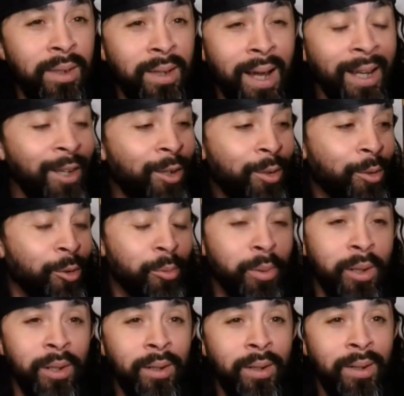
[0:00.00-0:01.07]

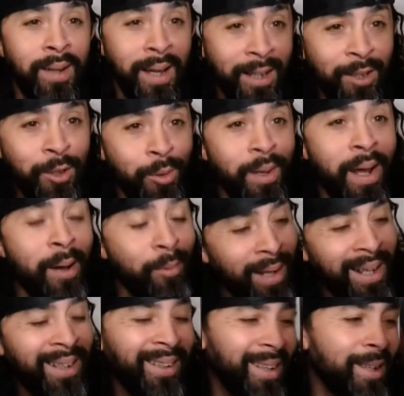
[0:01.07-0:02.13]
I would
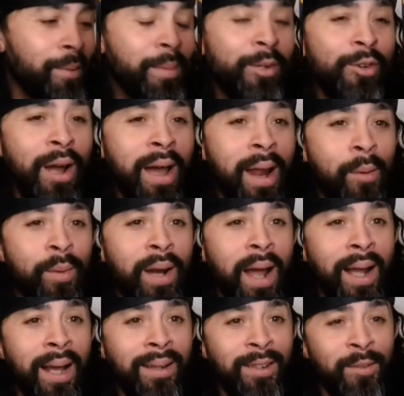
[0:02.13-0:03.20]
like, let me try.
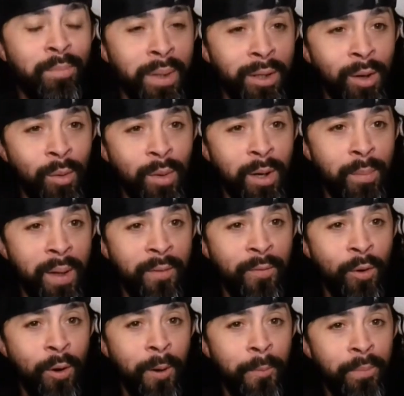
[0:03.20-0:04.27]
I got this bill I want to pay
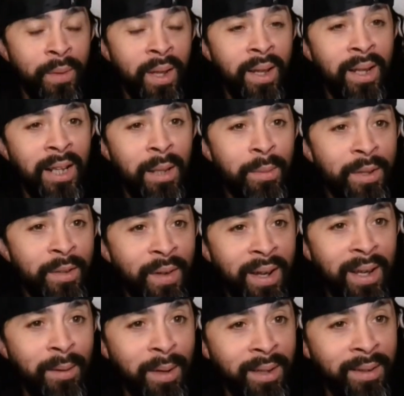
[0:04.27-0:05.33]
for. Let me see if I
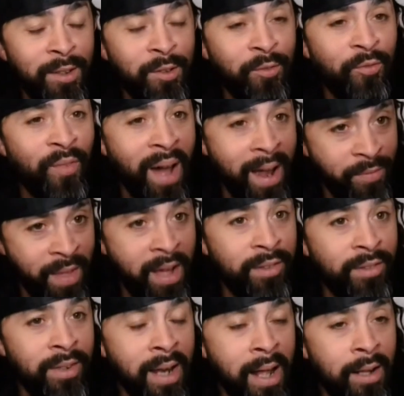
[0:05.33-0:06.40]
can get this
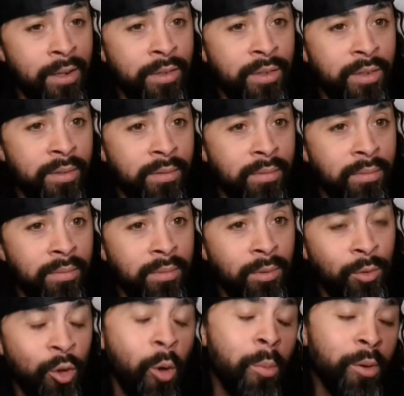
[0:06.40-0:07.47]
$5,000.
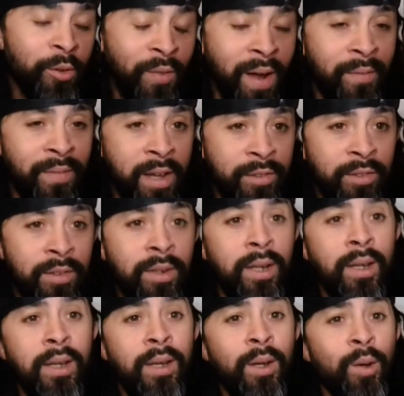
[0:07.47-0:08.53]
It's almost $5,000.
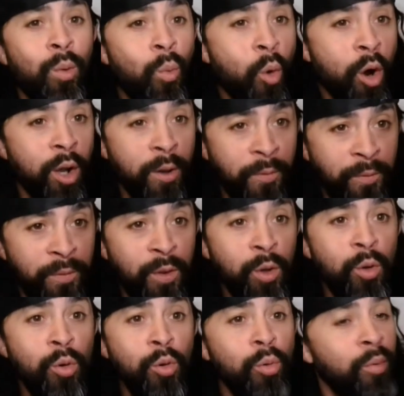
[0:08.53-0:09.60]
Work a
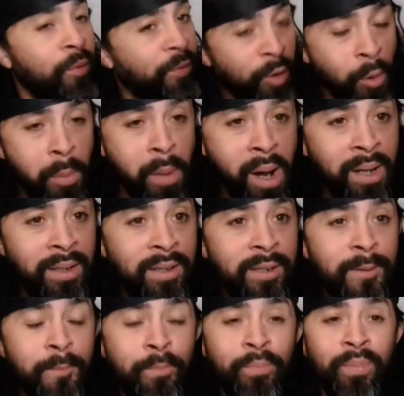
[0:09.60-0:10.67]
few
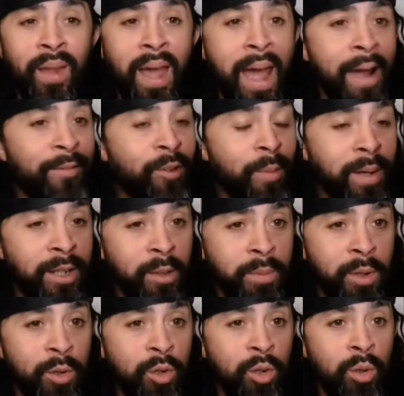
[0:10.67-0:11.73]
months after my
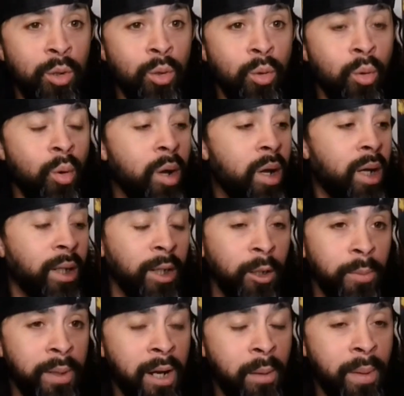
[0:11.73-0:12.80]
W-2, a
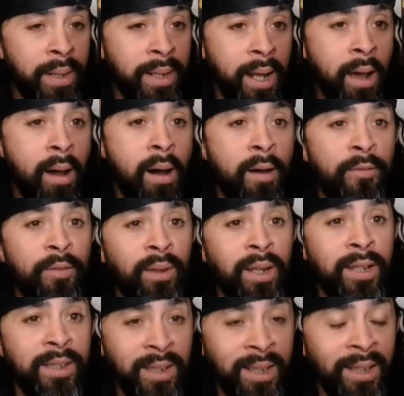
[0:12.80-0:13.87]
little bit on my day off.
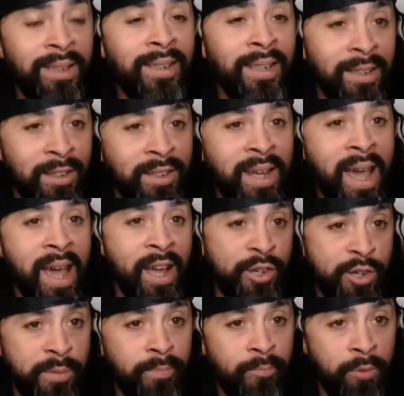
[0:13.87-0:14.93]
Let's get this
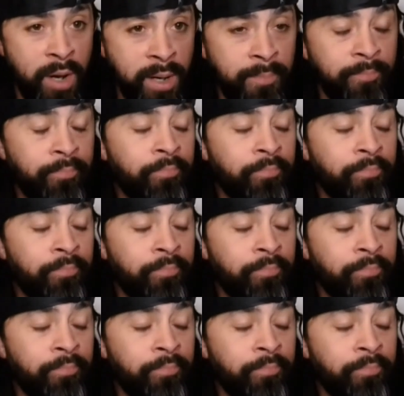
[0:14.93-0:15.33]
cash, right?